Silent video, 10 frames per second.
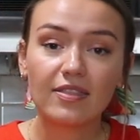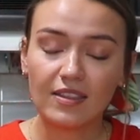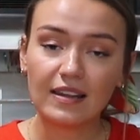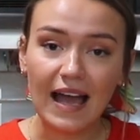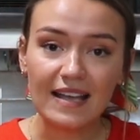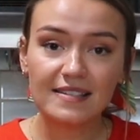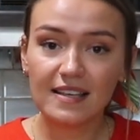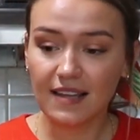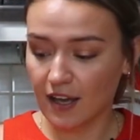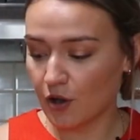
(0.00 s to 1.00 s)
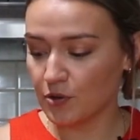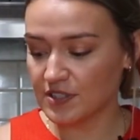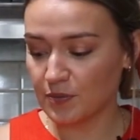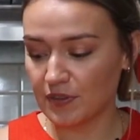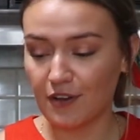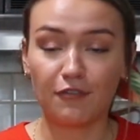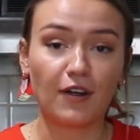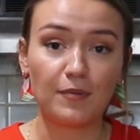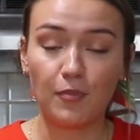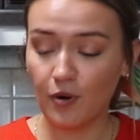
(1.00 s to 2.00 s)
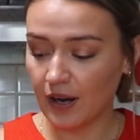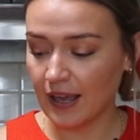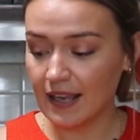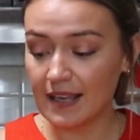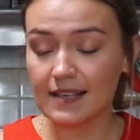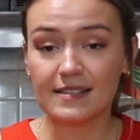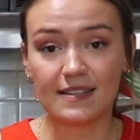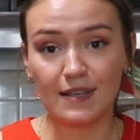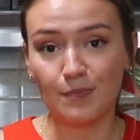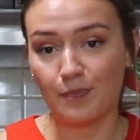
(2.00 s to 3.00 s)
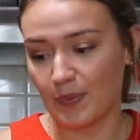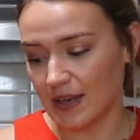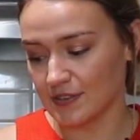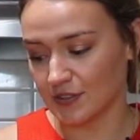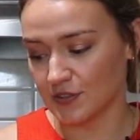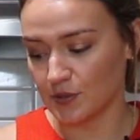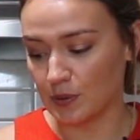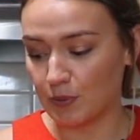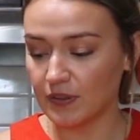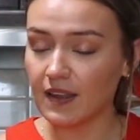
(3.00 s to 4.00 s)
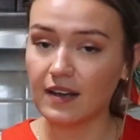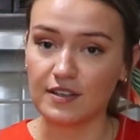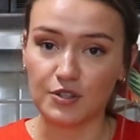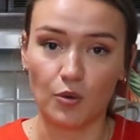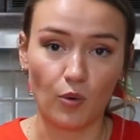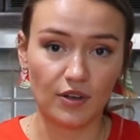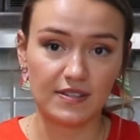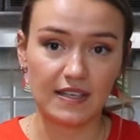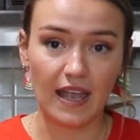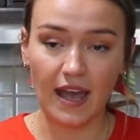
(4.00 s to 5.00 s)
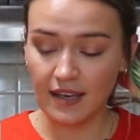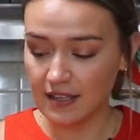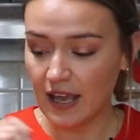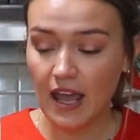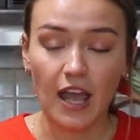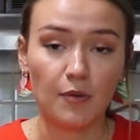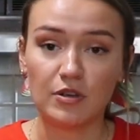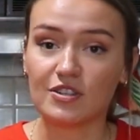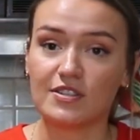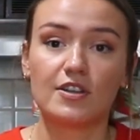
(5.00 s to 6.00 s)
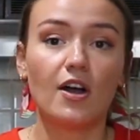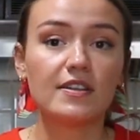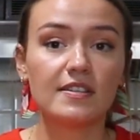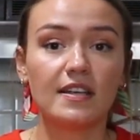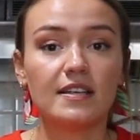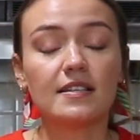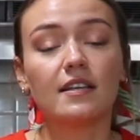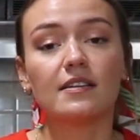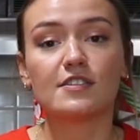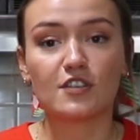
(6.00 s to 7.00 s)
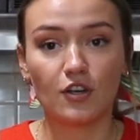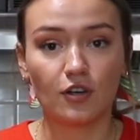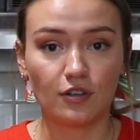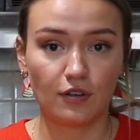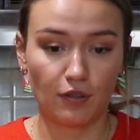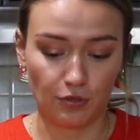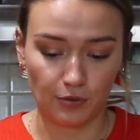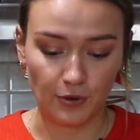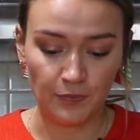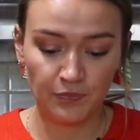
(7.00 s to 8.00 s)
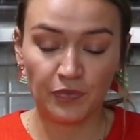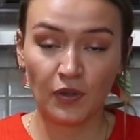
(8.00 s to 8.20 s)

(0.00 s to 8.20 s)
The last thing that goes in with our fried pork is the basil. So we put that in towards the end and we just toss it until it's cooked through.